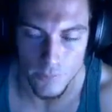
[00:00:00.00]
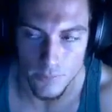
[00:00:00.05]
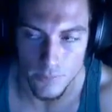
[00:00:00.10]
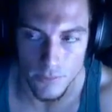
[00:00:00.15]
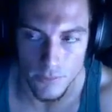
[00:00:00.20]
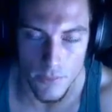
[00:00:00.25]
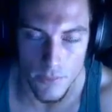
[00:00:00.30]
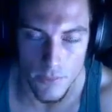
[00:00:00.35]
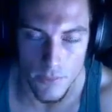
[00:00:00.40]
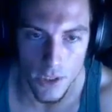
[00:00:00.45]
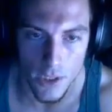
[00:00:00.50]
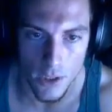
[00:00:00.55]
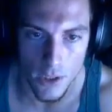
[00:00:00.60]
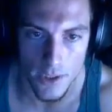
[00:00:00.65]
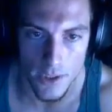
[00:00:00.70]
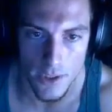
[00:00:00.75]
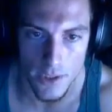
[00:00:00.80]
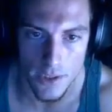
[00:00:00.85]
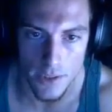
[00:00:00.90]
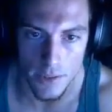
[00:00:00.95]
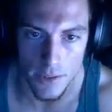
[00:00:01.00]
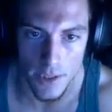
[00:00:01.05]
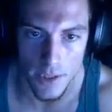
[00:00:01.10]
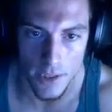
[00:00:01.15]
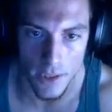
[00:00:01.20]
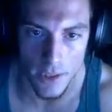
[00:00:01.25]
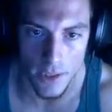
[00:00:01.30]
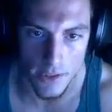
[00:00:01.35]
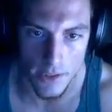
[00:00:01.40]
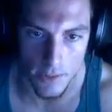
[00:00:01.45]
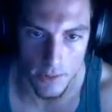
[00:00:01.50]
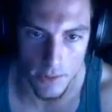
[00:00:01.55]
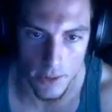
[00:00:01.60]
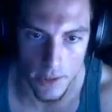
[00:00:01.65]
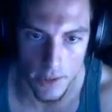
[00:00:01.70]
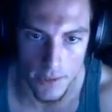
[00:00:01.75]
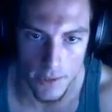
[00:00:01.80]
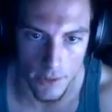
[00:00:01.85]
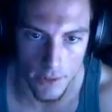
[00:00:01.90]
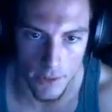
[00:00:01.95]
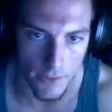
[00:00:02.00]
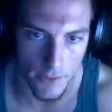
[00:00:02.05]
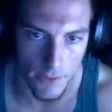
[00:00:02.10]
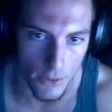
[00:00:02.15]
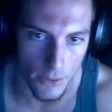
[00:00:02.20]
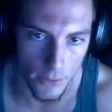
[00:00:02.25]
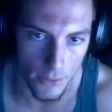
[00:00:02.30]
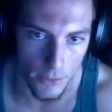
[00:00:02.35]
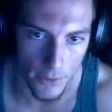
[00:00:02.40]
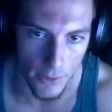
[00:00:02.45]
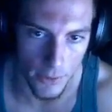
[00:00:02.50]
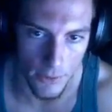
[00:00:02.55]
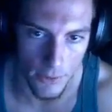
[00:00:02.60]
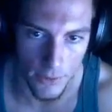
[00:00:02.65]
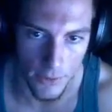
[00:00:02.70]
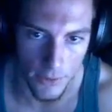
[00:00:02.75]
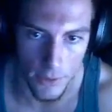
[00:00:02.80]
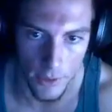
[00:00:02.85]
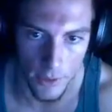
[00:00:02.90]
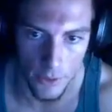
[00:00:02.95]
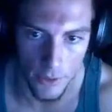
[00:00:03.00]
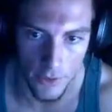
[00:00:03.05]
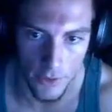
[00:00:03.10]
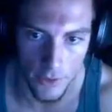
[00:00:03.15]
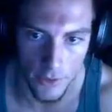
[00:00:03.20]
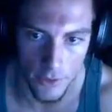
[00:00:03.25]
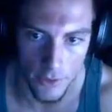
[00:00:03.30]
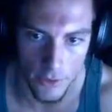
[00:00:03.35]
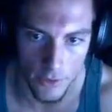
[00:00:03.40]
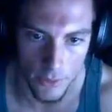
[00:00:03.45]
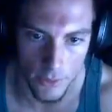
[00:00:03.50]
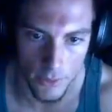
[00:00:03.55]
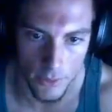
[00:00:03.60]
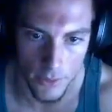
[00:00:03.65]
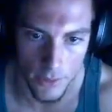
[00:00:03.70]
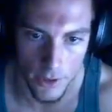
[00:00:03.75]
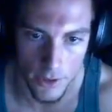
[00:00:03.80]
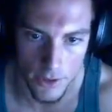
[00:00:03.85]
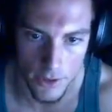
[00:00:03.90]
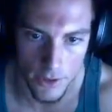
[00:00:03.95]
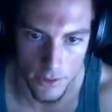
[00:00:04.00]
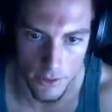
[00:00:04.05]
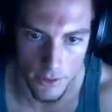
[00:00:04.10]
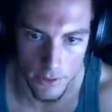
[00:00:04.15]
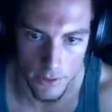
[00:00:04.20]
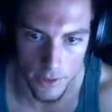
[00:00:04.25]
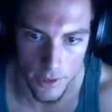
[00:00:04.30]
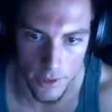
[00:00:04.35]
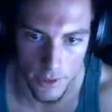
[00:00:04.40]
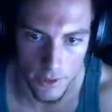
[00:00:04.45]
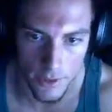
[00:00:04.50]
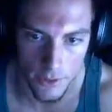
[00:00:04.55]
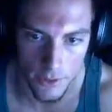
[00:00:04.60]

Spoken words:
constantly. Sometimes I don't even use bears. I'll sit there and just Spirit Barrage until they're dead because